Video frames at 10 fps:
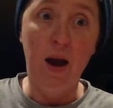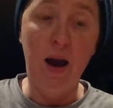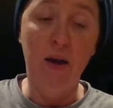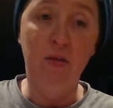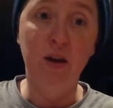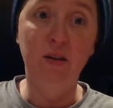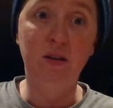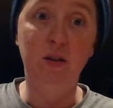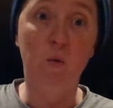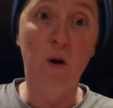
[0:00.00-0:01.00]
and things
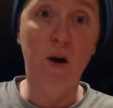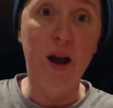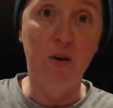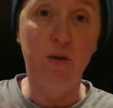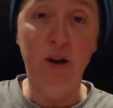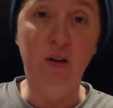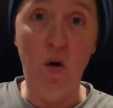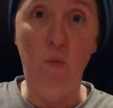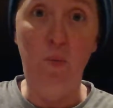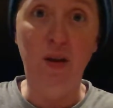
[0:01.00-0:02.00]
either work out or they
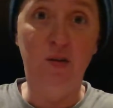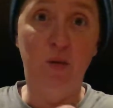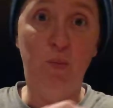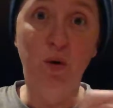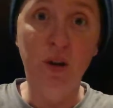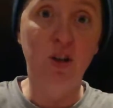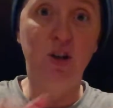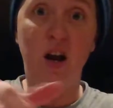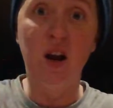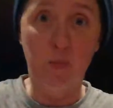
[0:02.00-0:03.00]
don't based on pulling
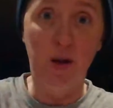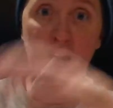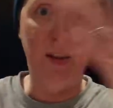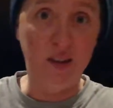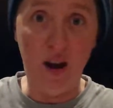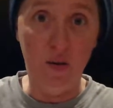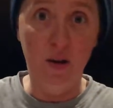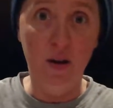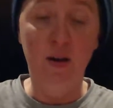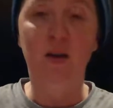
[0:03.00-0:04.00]
Jenga blocks out.
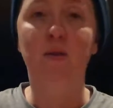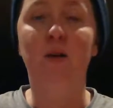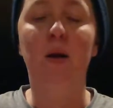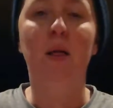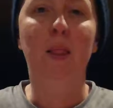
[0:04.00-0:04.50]
Sorry.